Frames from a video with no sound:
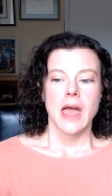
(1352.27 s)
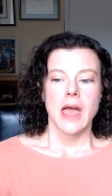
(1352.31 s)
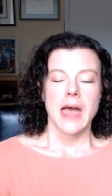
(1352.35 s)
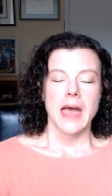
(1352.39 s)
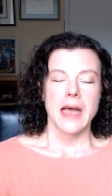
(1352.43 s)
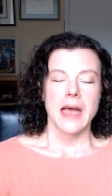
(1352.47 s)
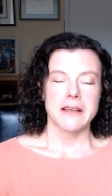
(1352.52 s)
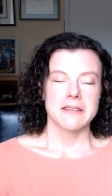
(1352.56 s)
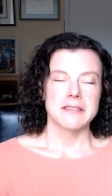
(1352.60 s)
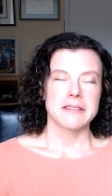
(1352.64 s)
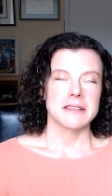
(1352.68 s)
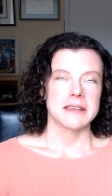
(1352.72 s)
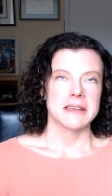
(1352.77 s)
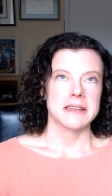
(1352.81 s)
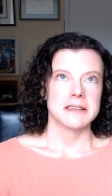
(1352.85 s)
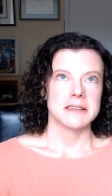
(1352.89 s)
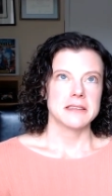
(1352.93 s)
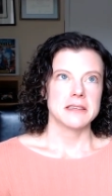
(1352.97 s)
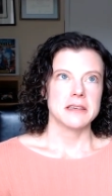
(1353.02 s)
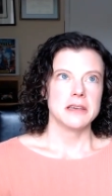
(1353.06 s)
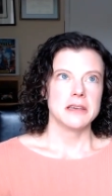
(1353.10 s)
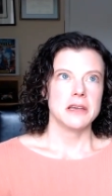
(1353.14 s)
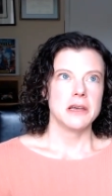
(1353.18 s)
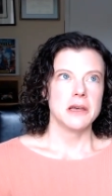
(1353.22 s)
Excellent.
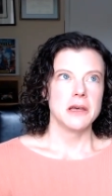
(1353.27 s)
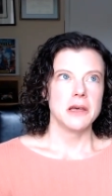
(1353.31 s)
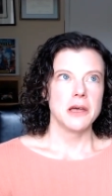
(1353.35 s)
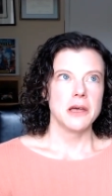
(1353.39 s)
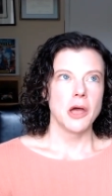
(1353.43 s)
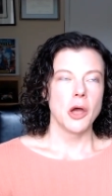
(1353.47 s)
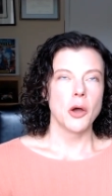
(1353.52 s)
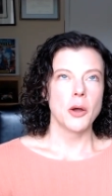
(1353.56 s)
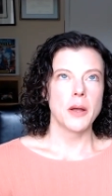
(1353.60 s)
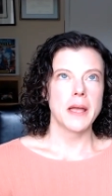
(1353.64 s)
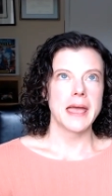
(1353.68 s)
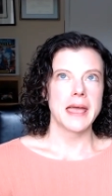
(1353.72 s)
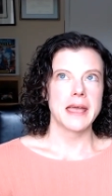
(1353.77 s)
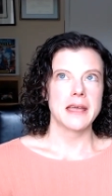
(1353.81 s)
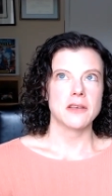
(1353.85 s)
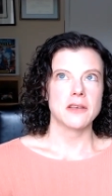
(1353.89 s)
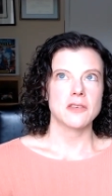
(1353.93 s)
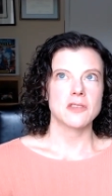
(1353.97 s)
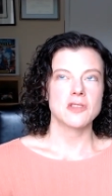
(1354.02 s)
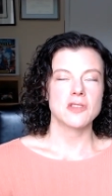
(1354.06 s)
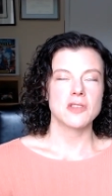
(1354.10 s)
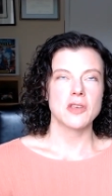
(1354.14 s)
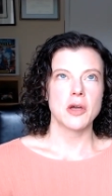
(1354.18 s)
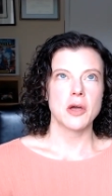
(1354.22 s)
Okay,
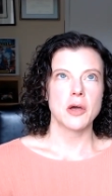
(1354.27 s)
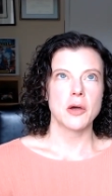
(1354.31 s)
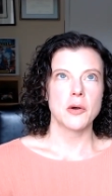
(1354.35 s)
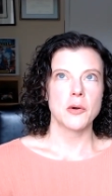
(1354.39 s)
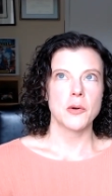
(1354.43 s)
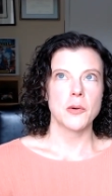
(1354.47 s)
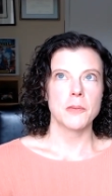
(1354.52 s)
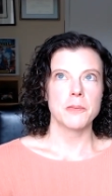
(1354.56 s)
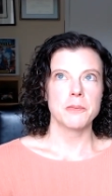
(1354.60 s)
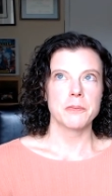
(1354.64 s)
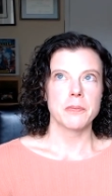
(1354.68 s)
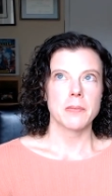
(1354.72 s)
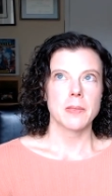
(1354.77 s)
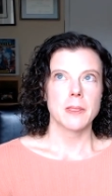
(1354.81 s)
so